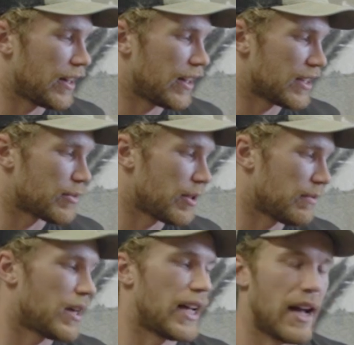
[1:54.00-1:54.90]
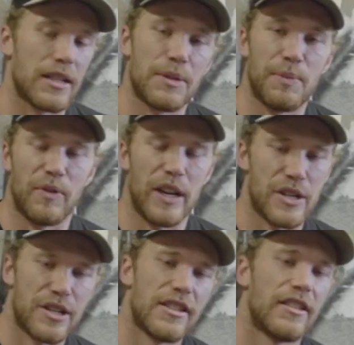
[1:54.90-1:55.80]
it has been my
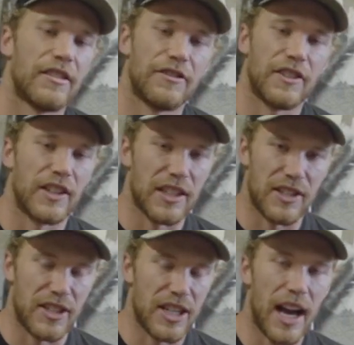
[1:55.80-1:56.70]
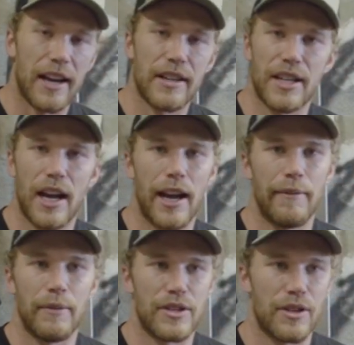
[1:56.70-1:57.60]
aspiration for this entire
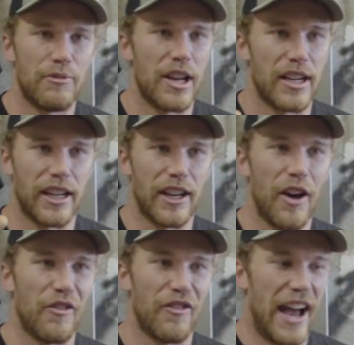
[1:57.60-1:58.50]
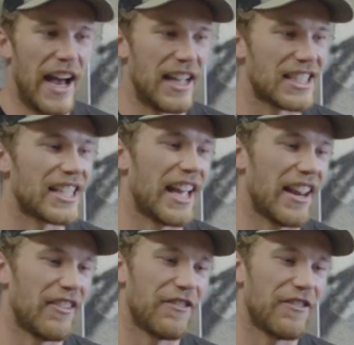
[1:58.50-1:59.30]
time to make it go fast and it